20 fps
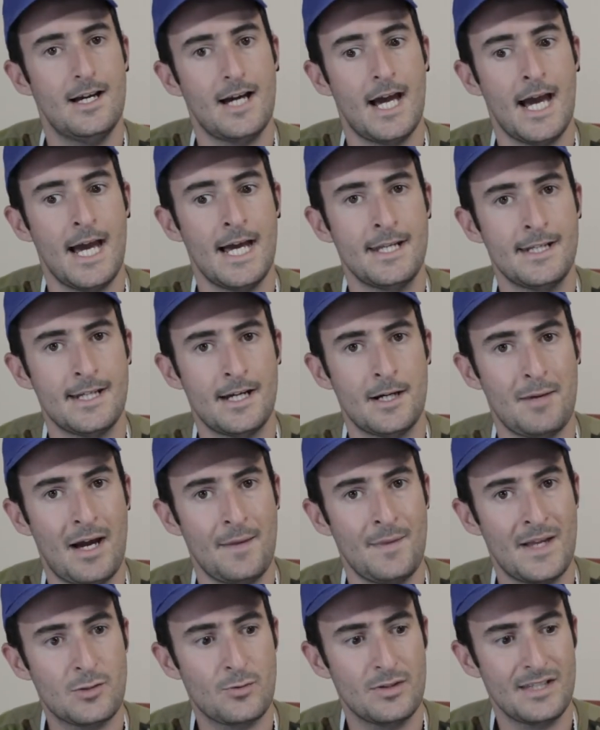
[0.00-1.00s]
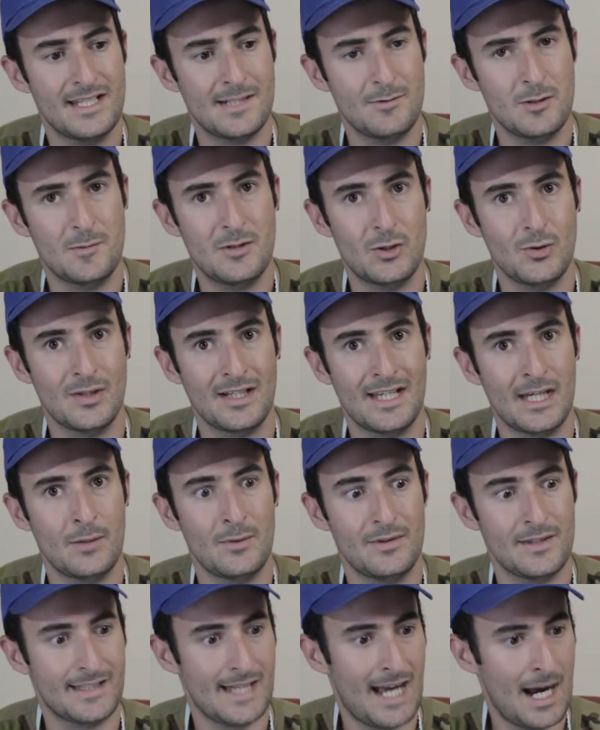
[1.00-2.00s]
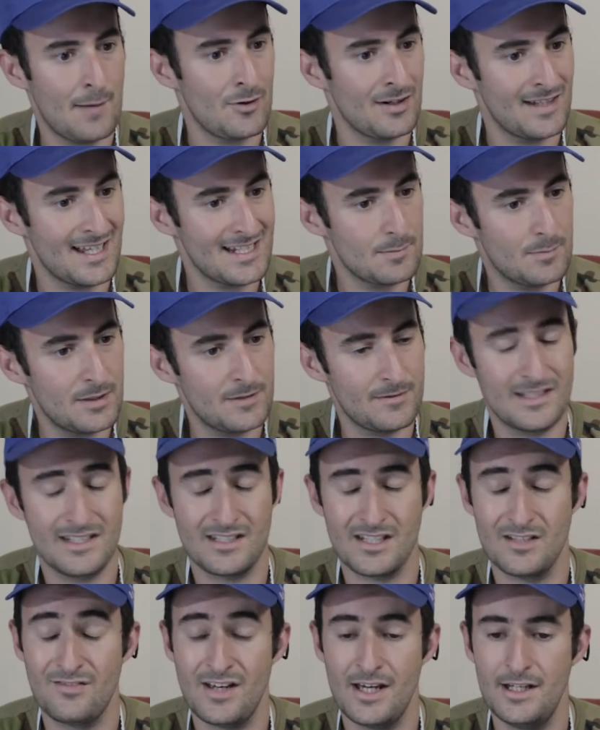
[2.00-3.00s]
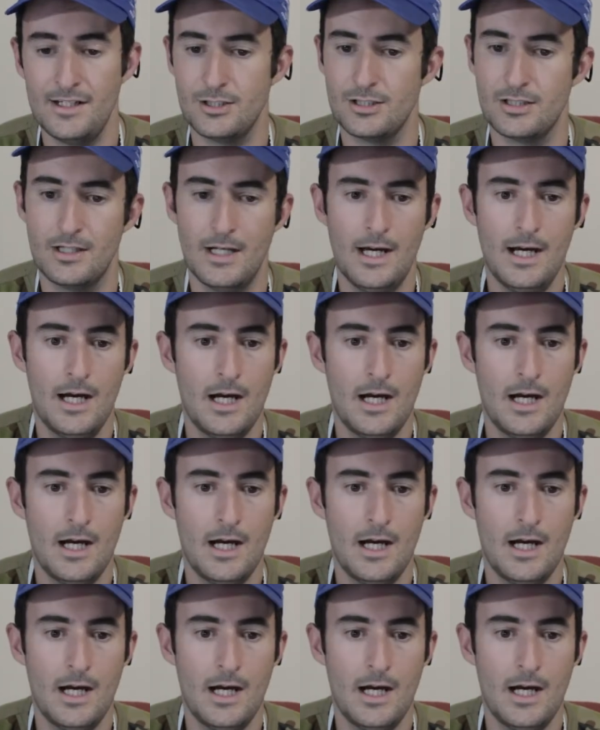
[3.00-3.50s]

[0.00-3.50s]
And that's what they seem to be doing again with the camera, and that's a bit of a disadvantage.